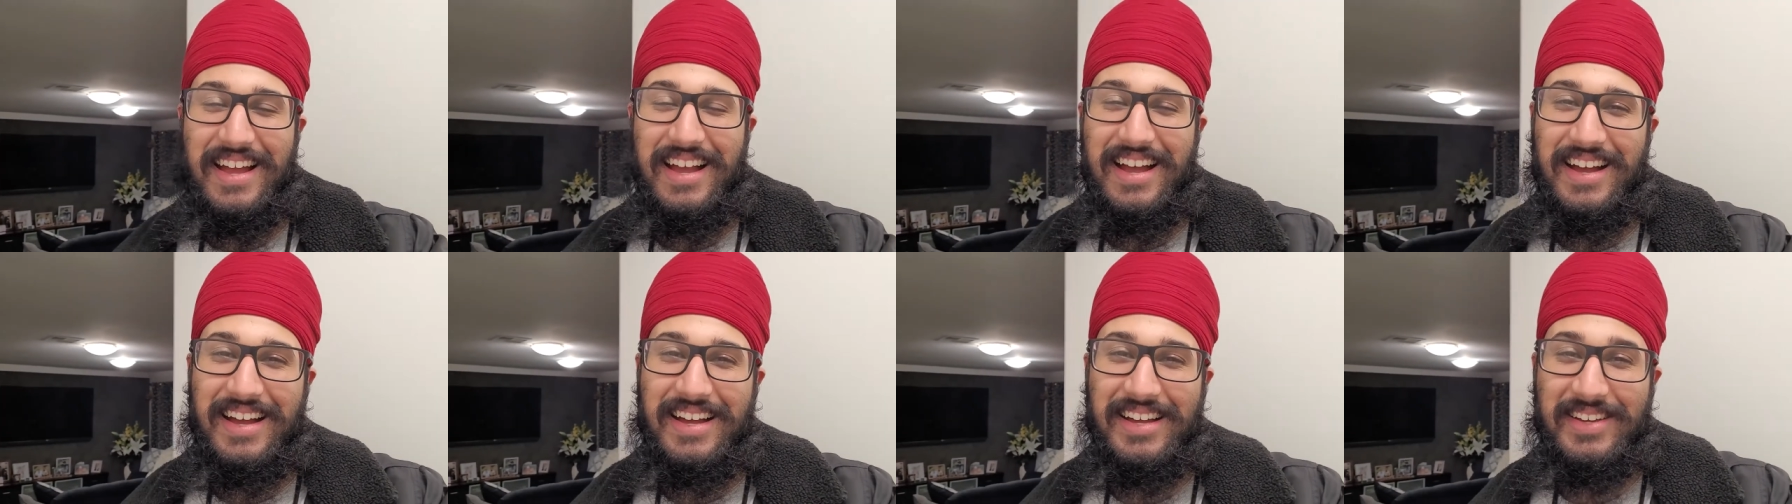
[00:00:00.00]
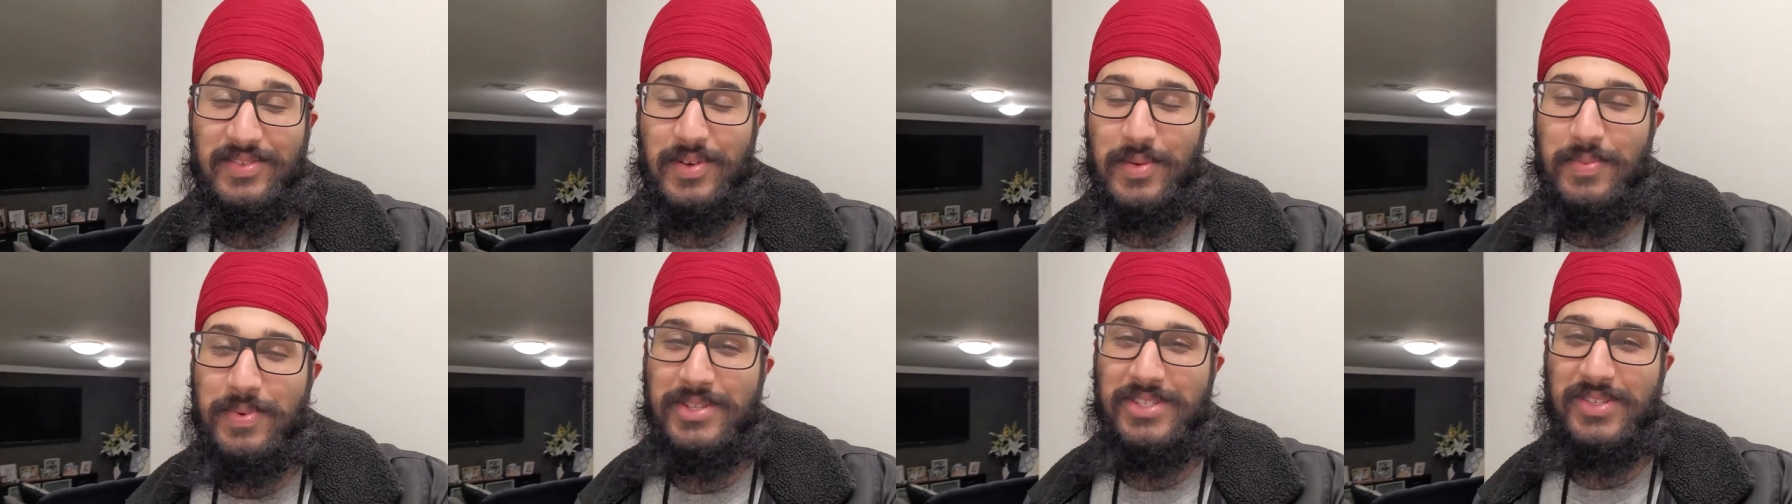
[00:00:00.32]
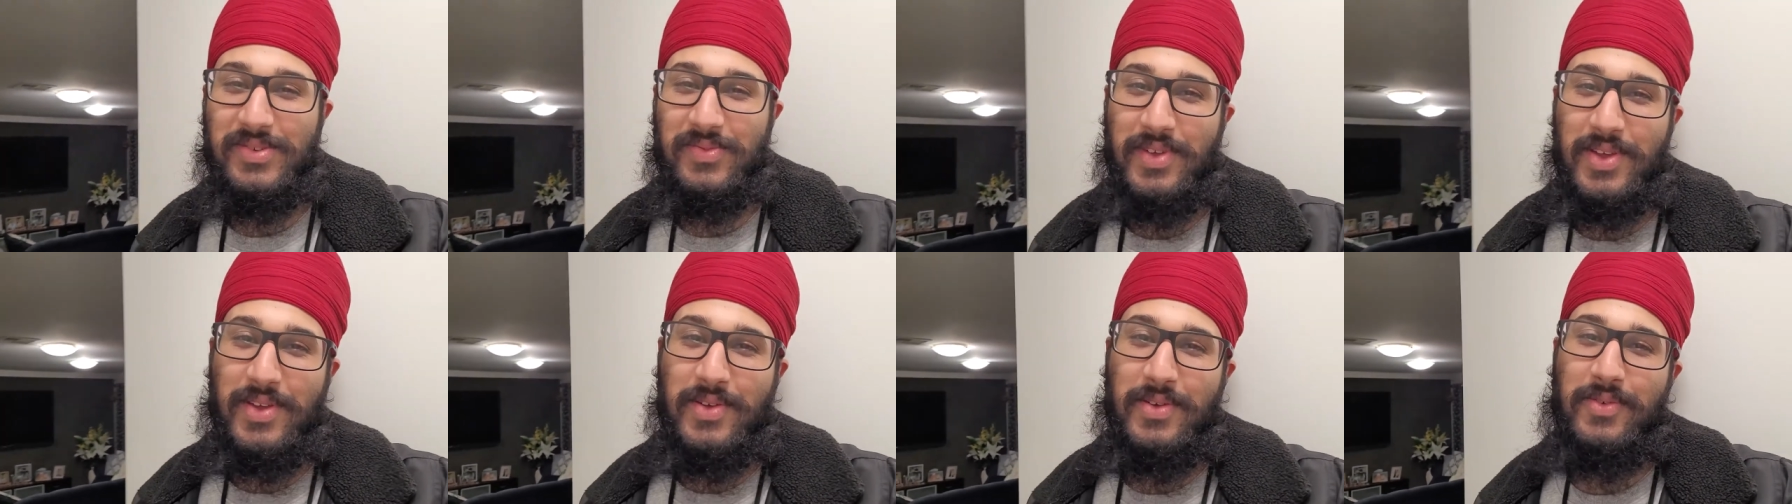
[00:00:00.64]
a group
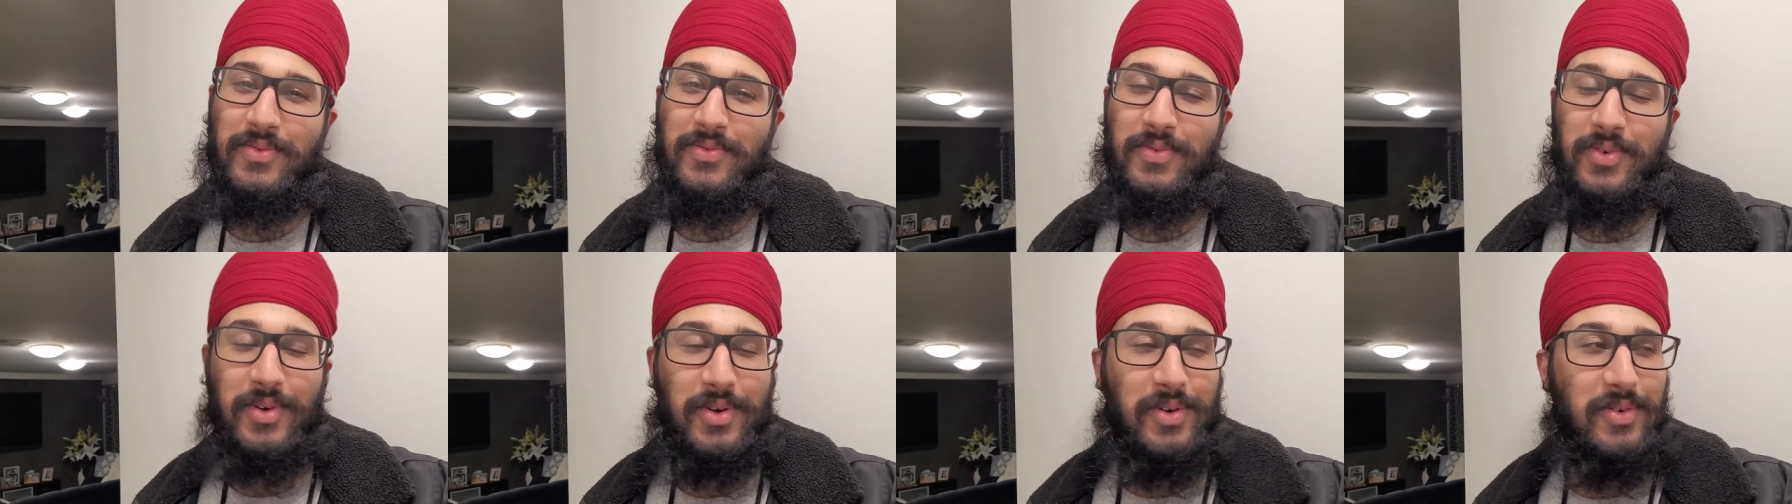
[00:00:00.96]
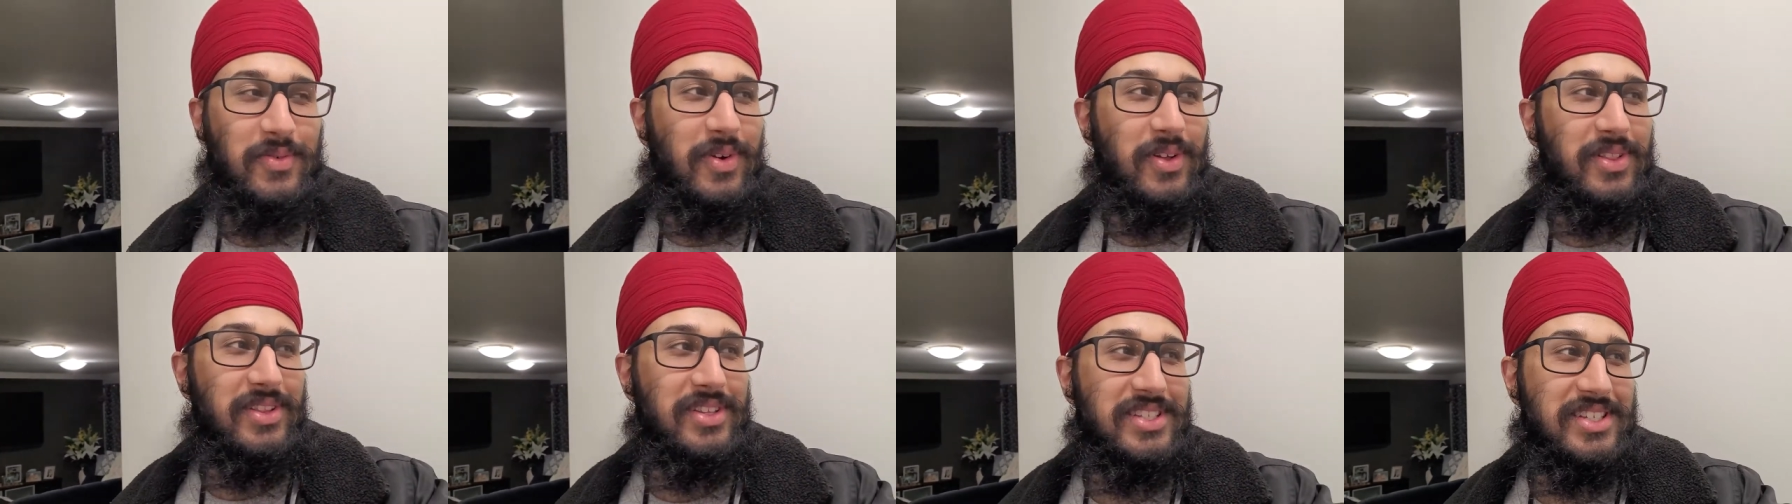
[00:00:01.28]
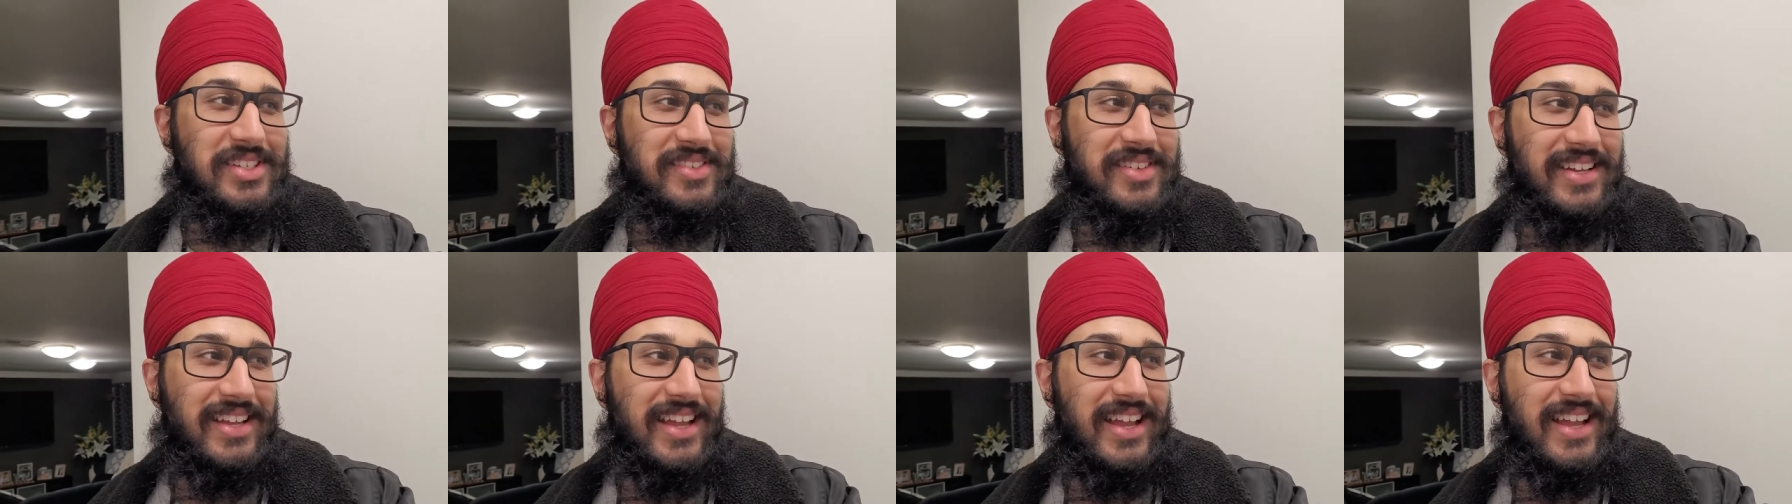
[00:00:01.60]
interview for
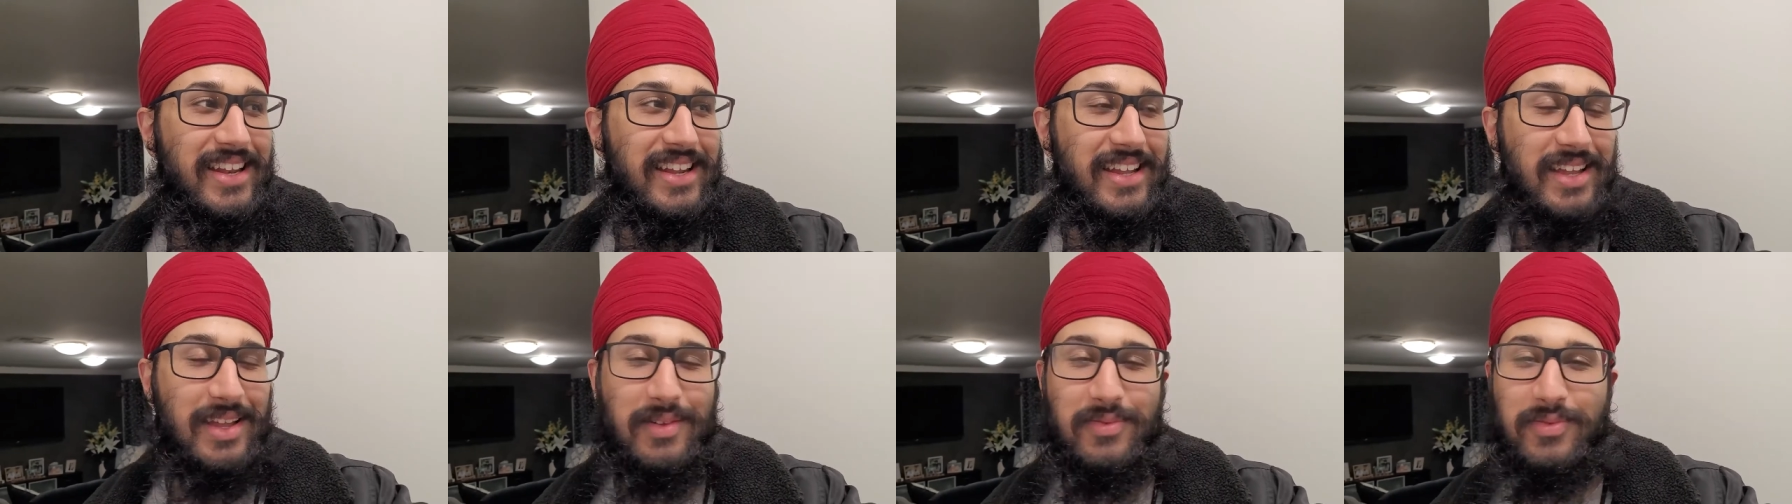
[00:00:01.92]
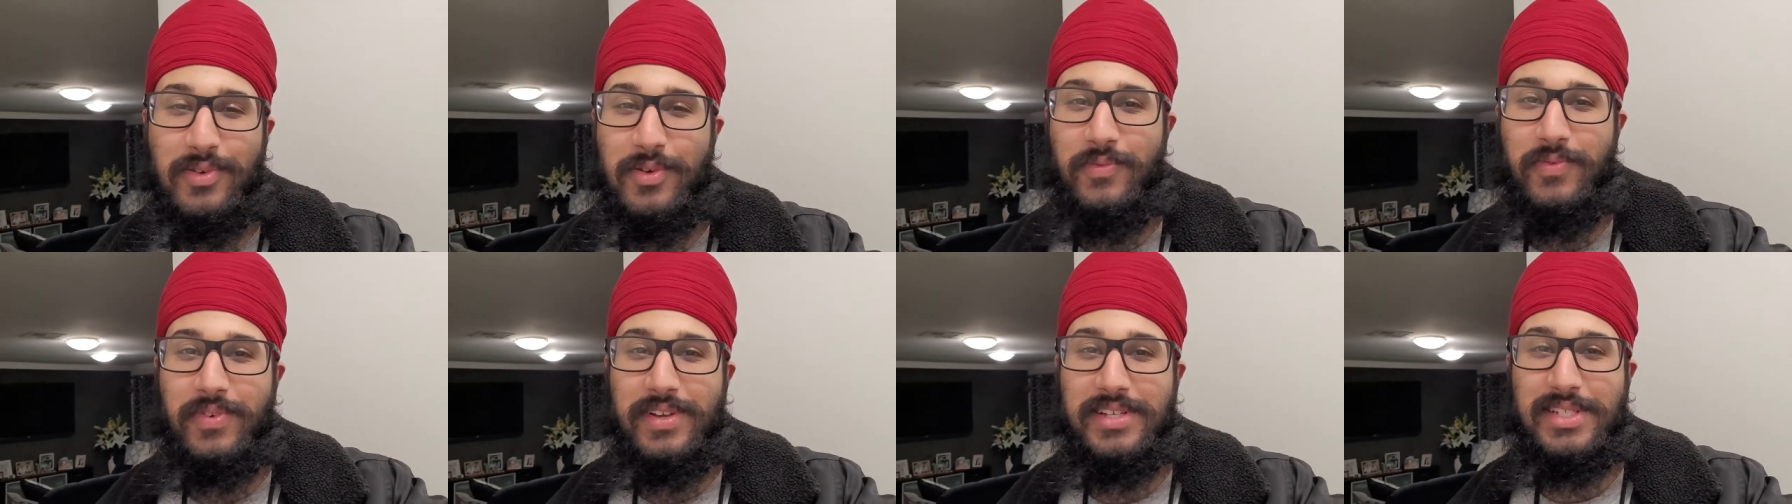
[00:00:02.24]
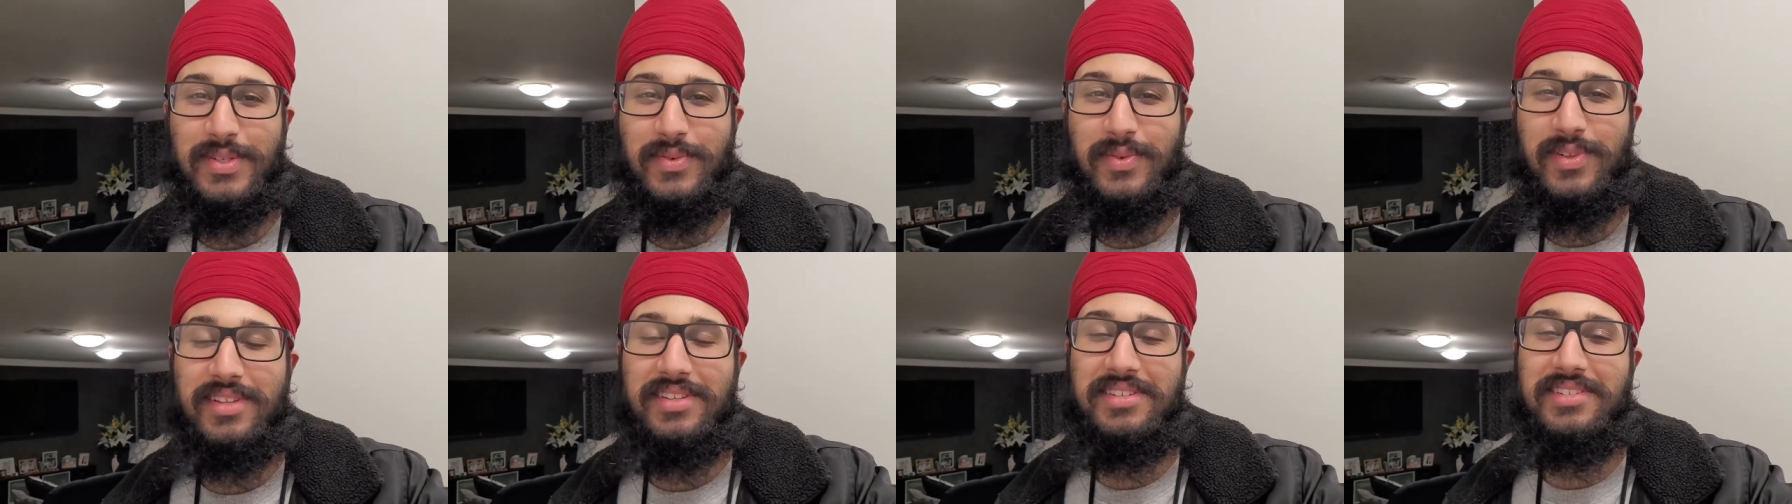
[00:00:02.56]
volunteering at a film
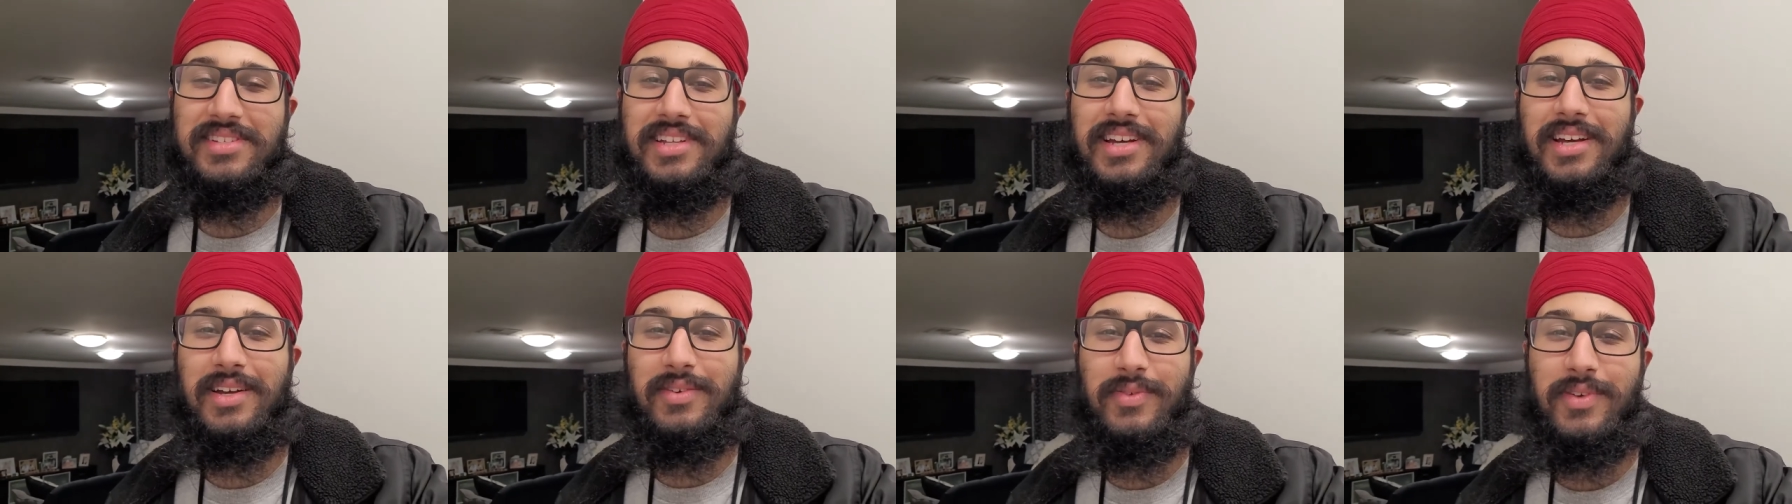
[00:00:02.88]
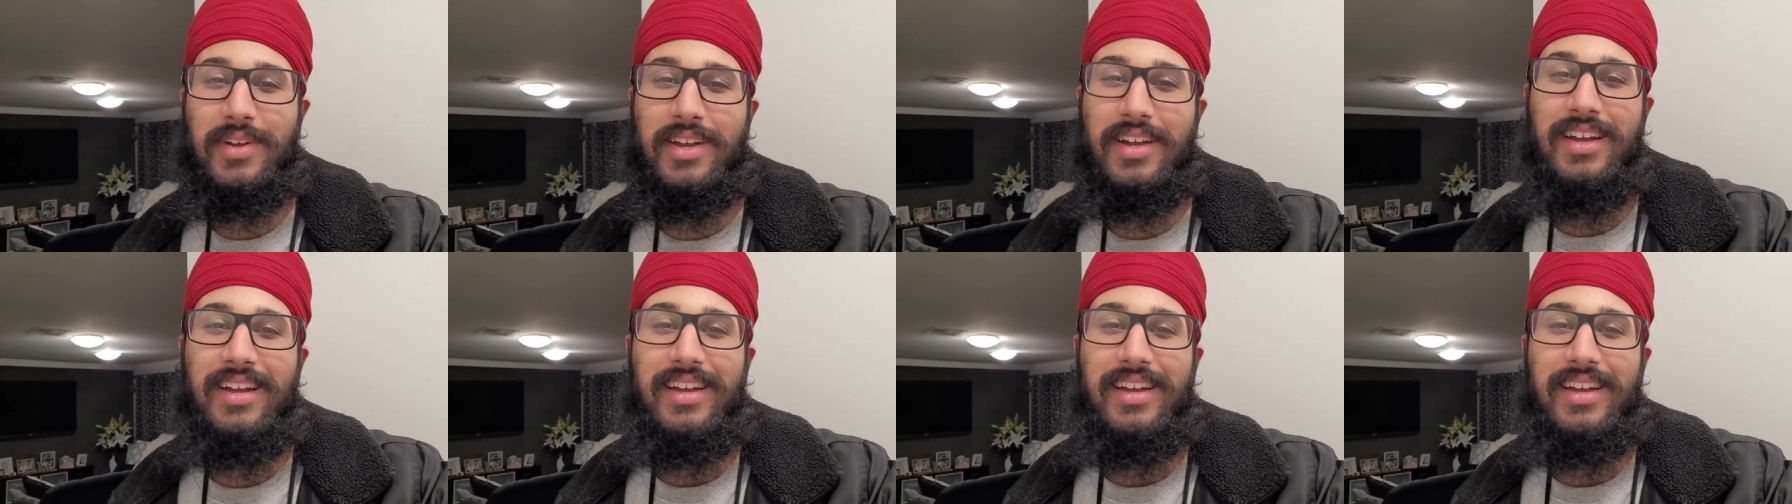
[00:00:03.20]
festival and stuff.